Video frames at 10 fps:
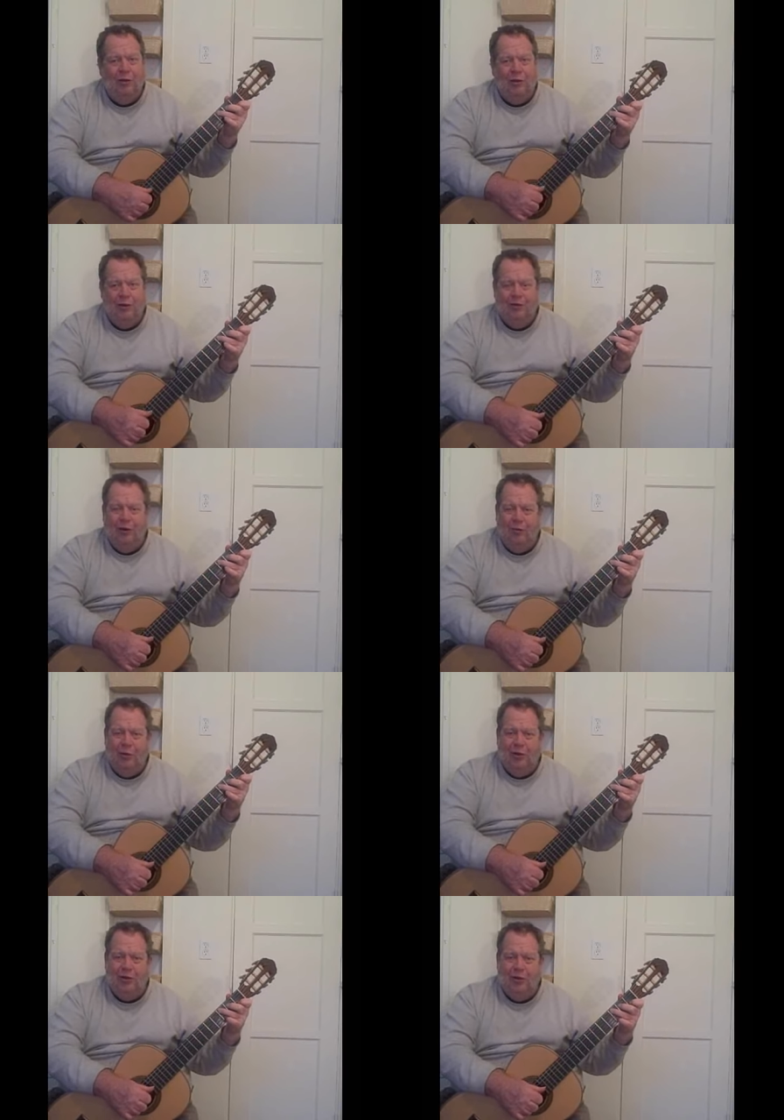It's a very
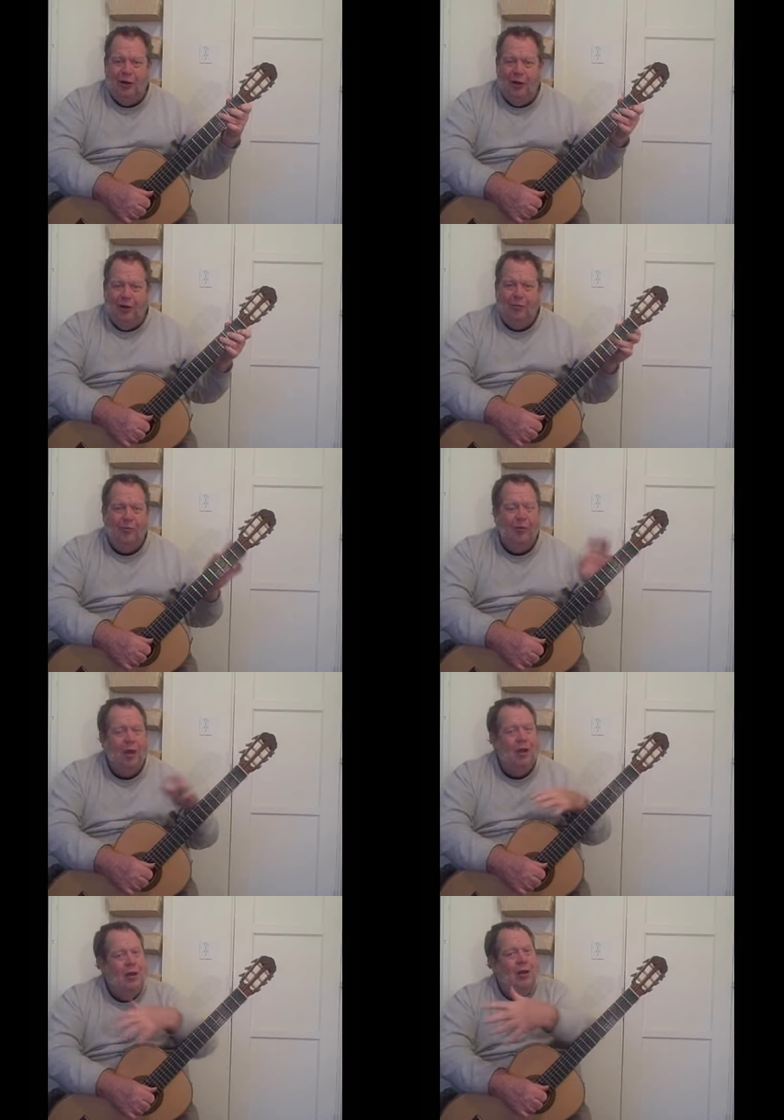big strain.
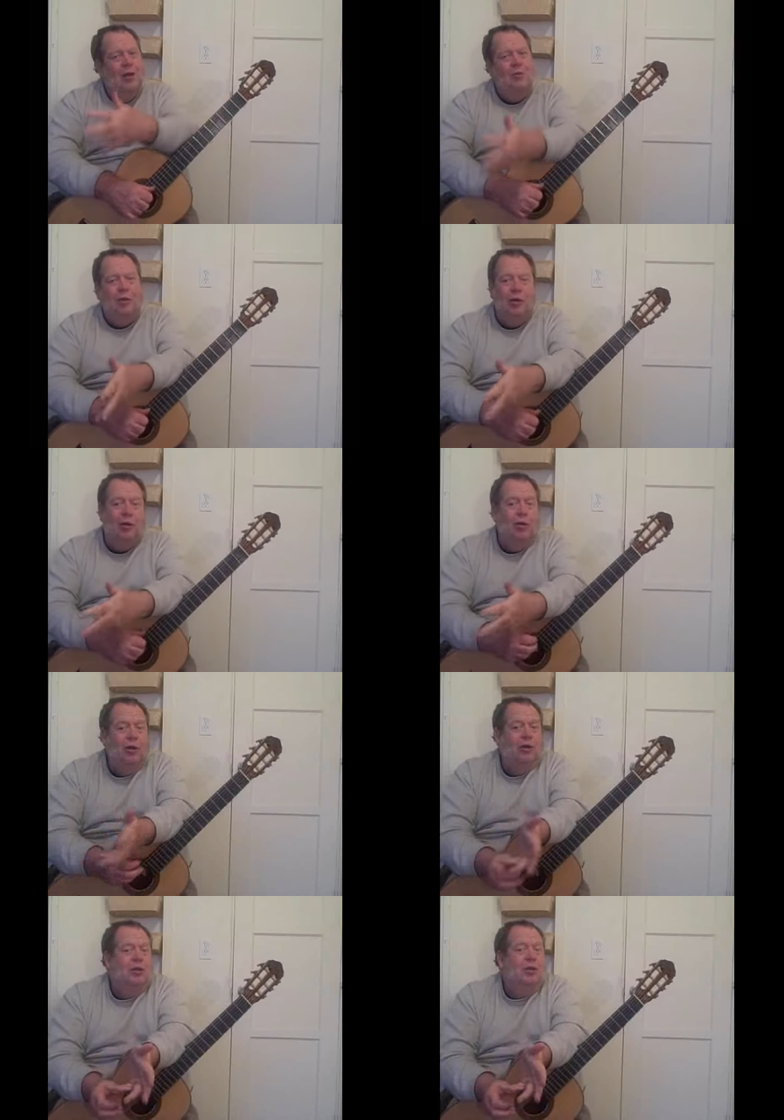But you
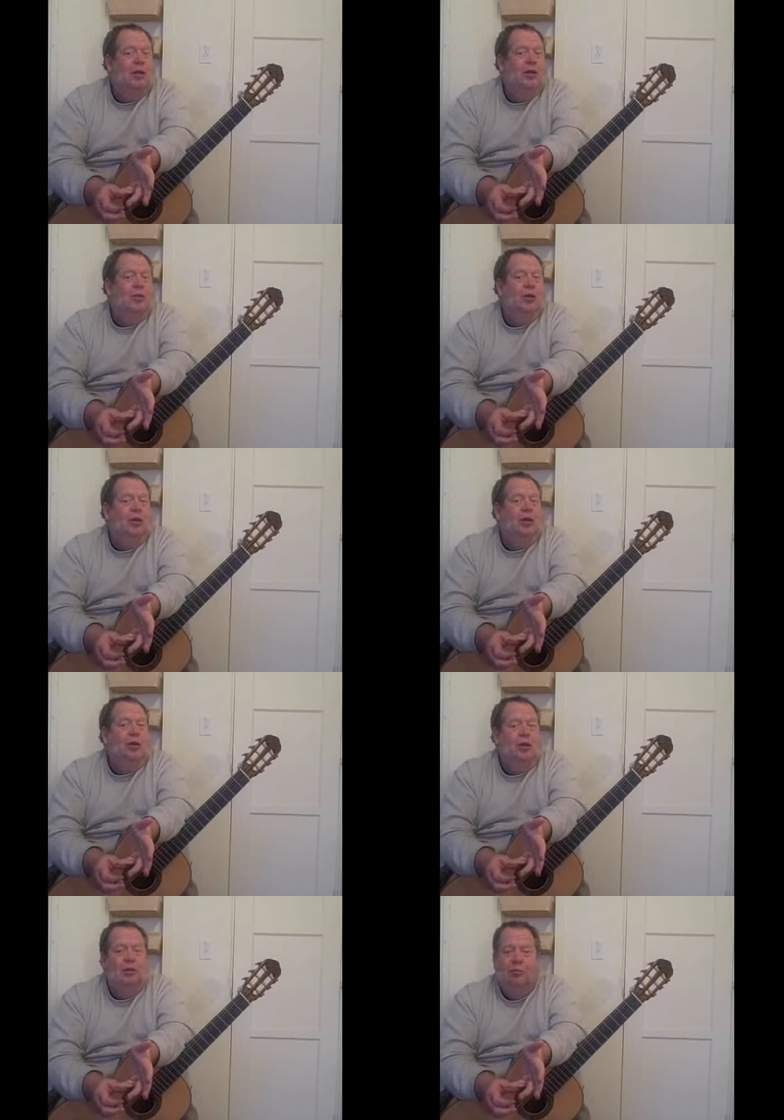can sing
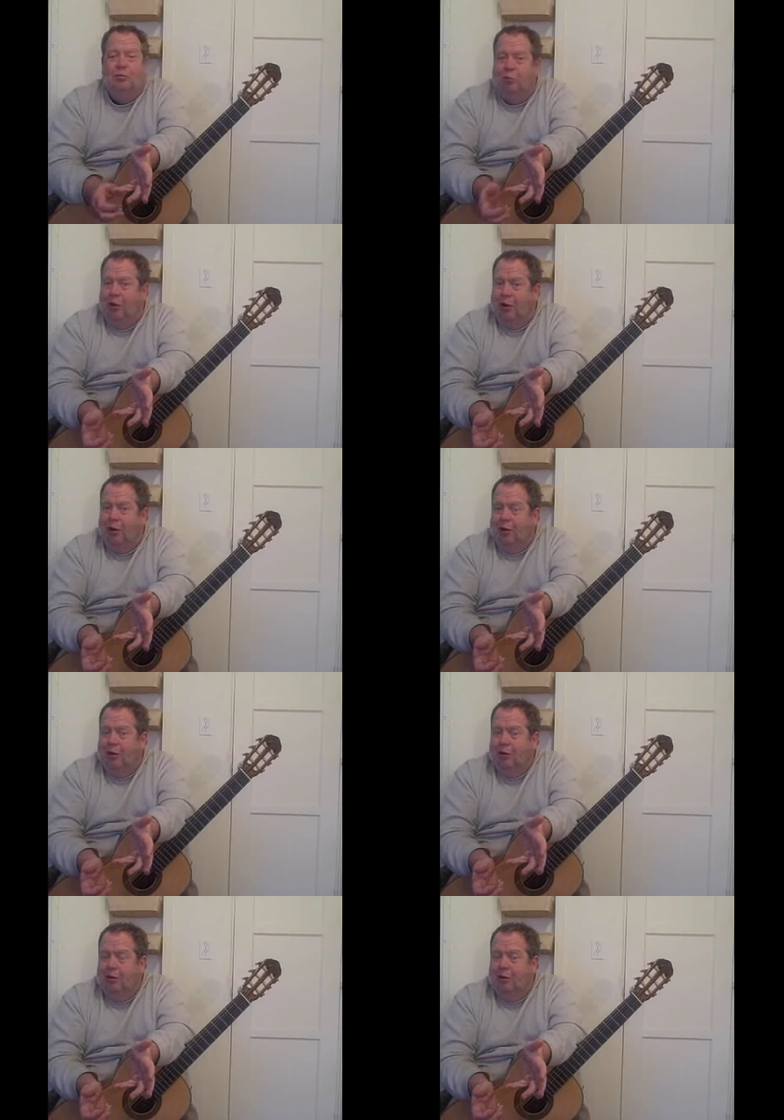really better
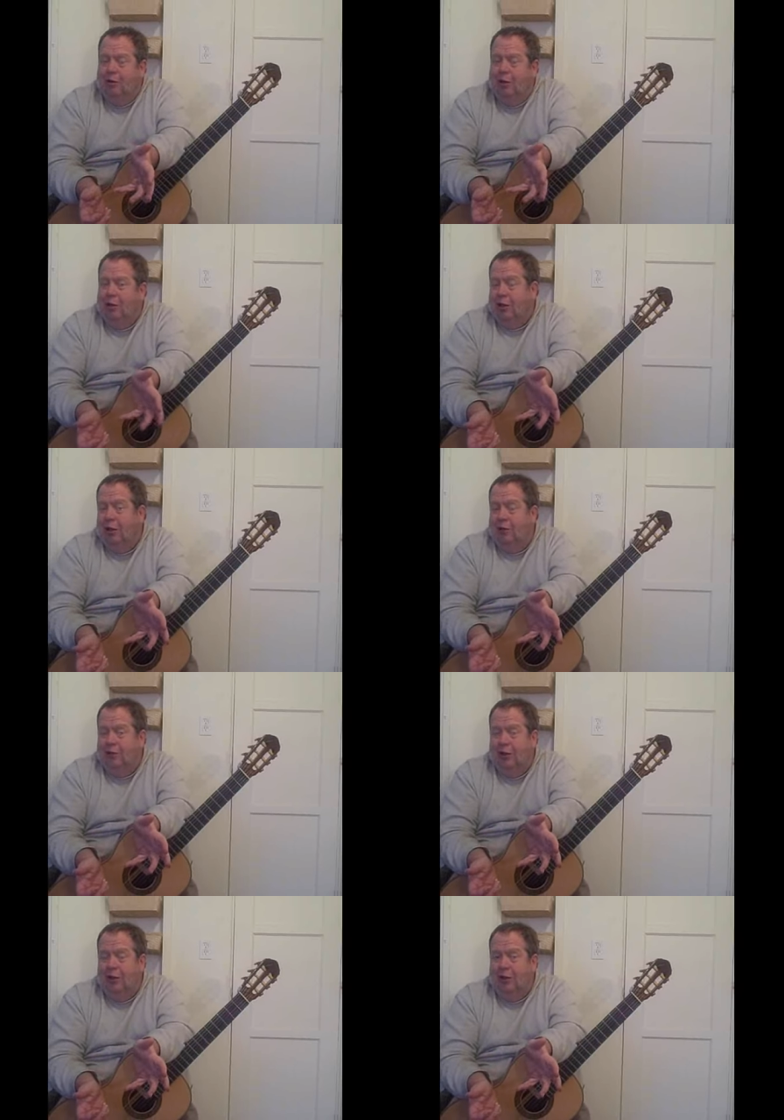in the key of
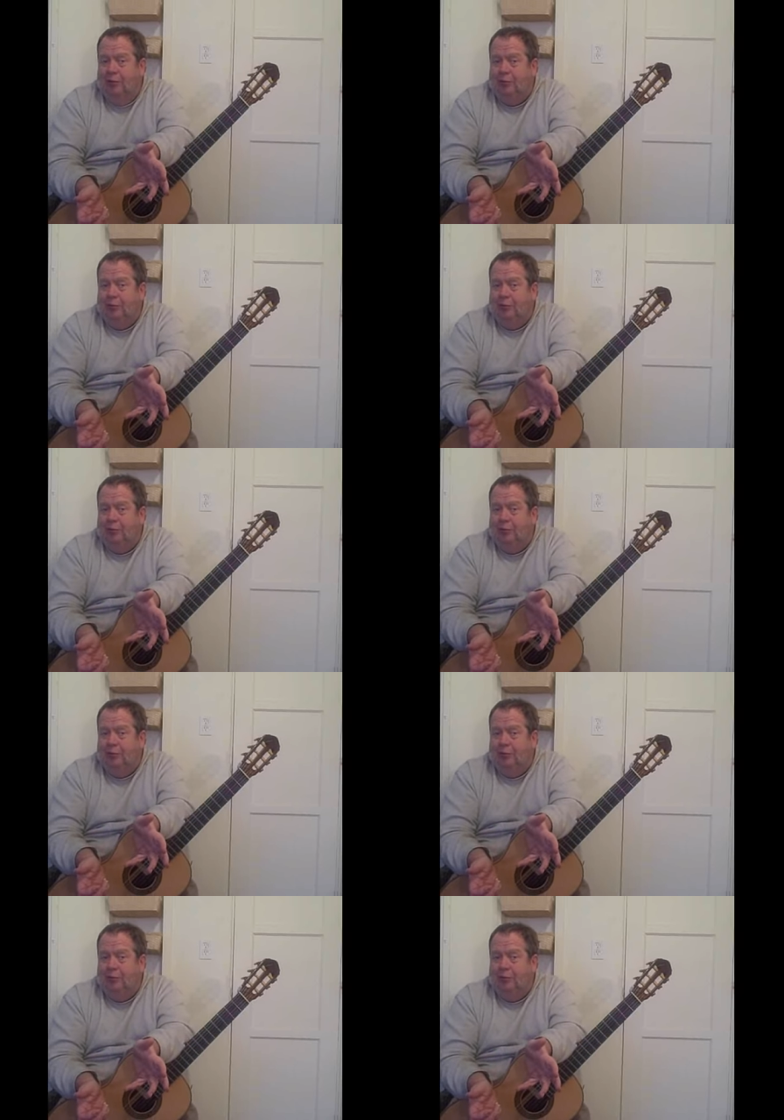D.